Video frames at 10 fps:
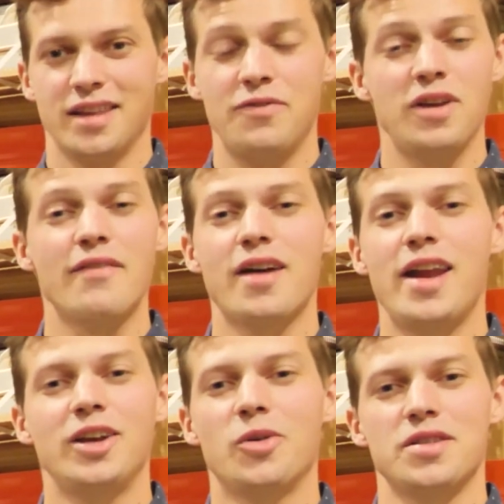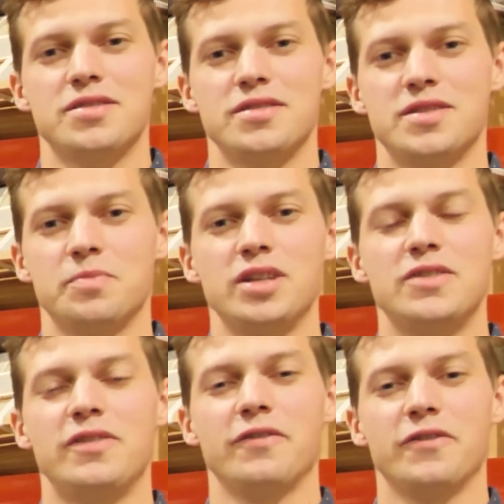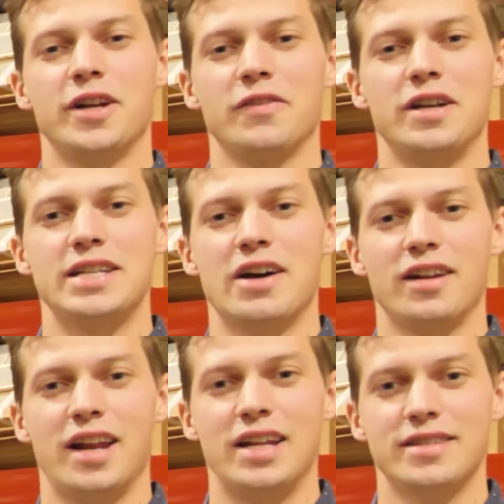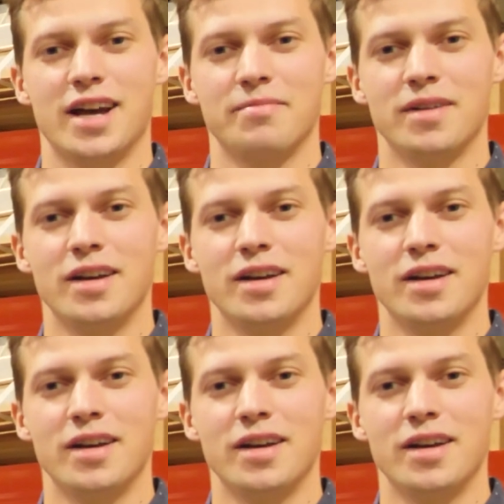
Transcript: If you have any questions, please feel free to reach out at any time.